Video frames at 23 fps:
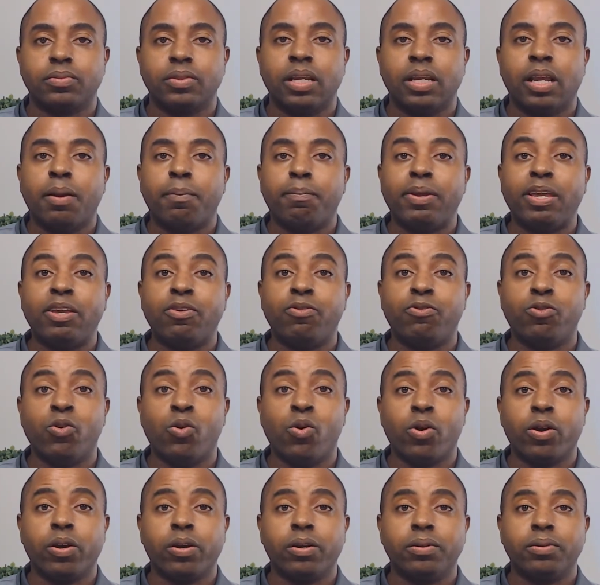
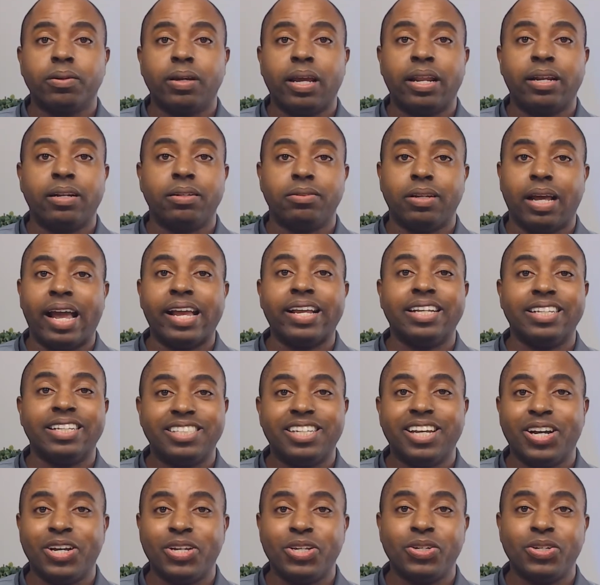Before, and I can
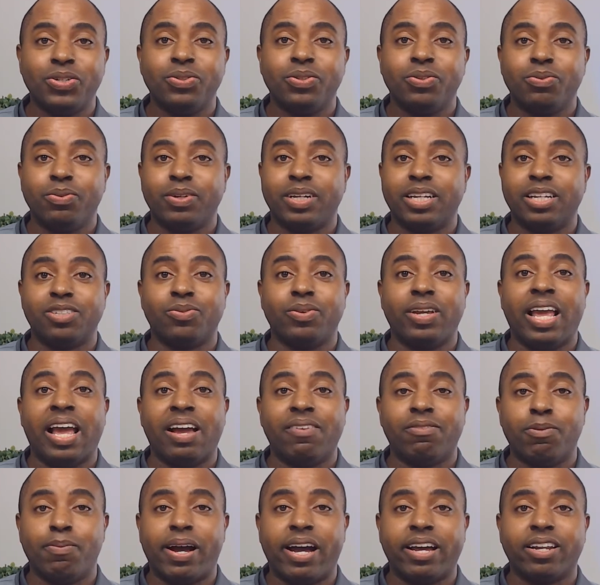tell you because we have
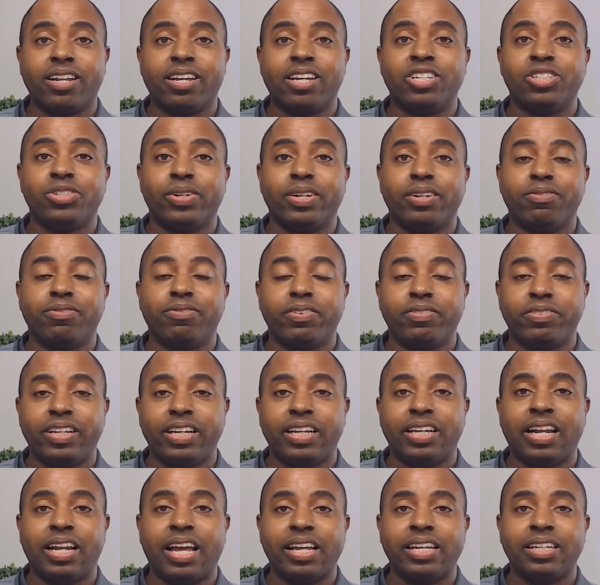about 150
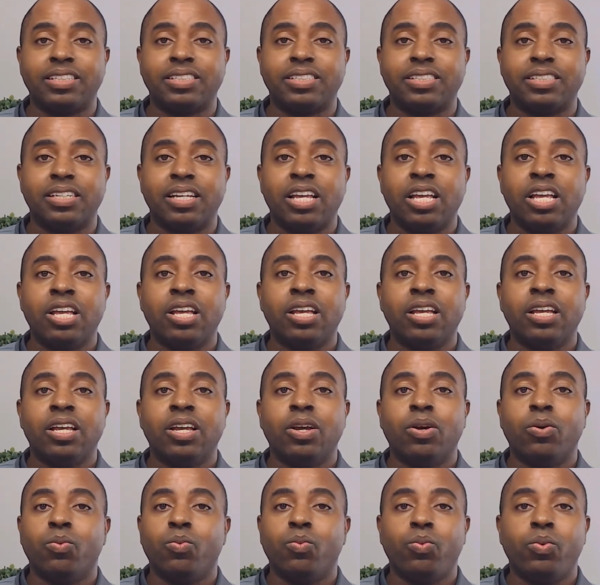clients,
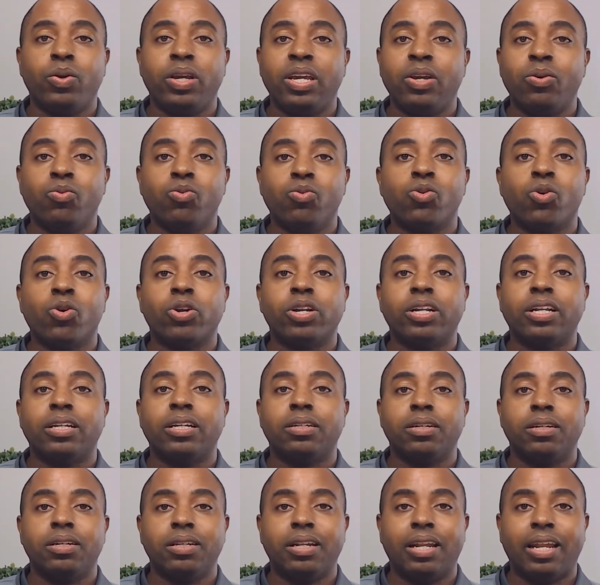we were
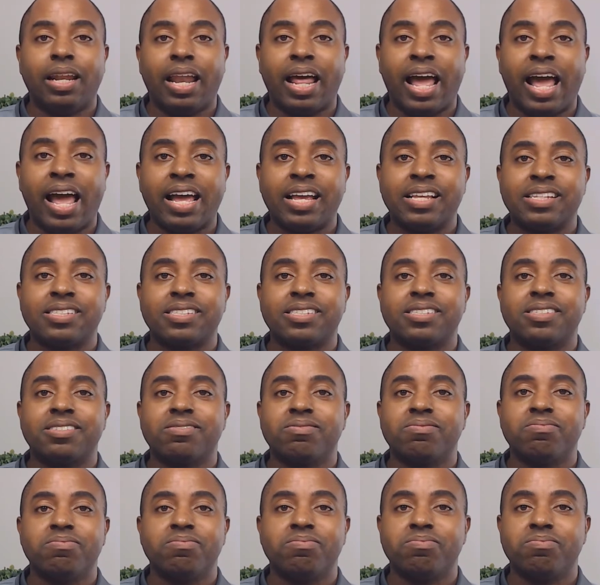the last
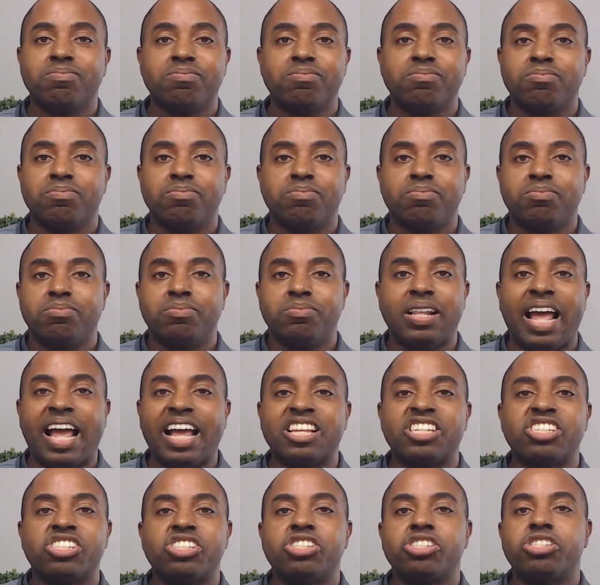
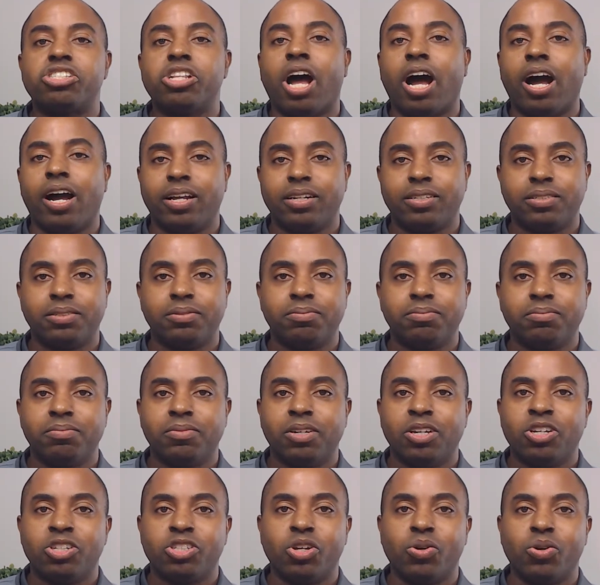stopped.
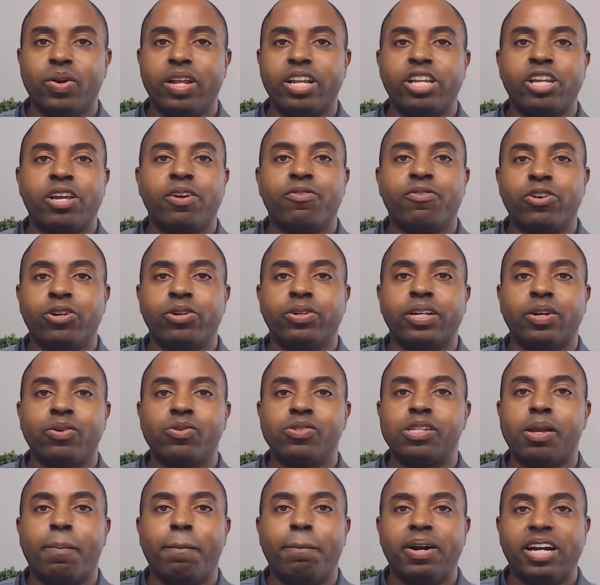So whenever there was
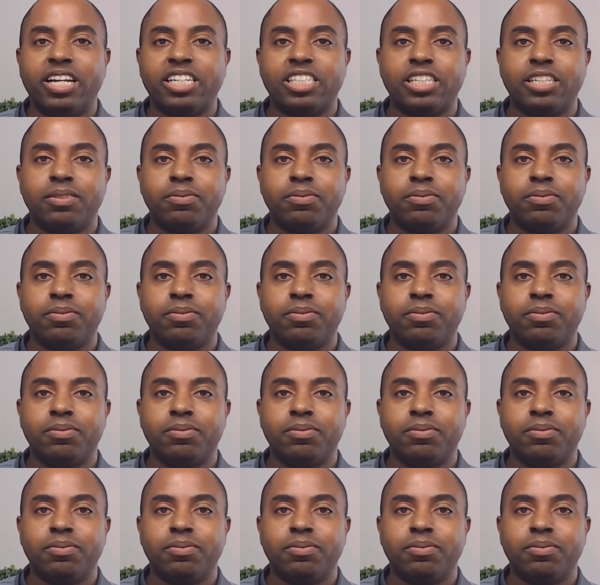a budget,